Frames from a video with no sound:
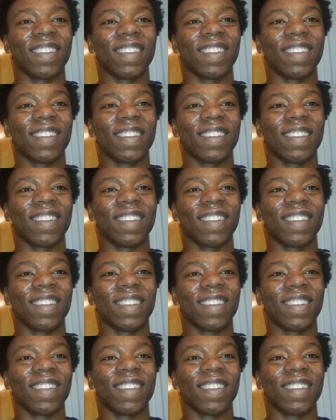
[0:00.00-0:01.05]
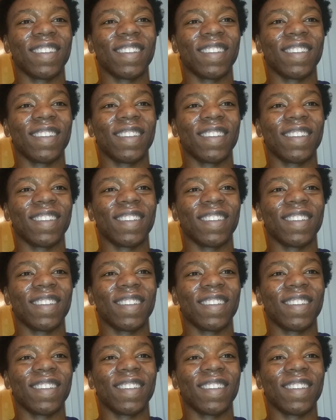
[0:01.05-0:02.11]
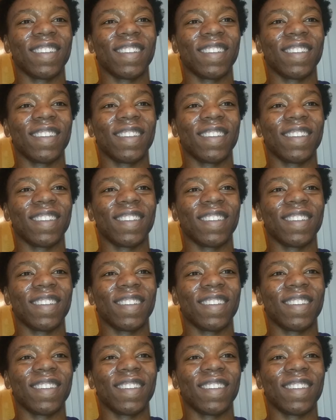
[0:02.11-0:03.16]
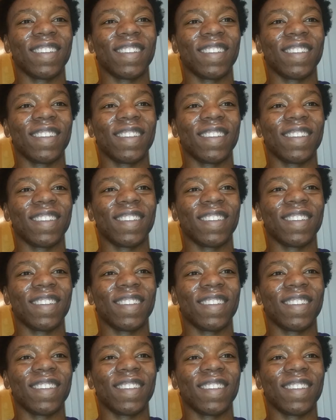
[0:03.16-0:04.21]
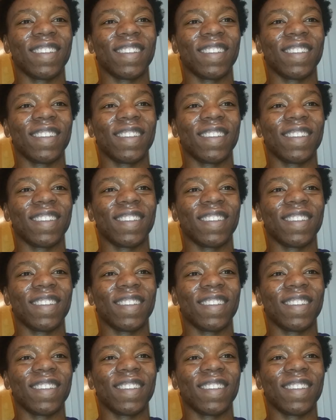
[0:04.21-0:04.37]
(no one is talking)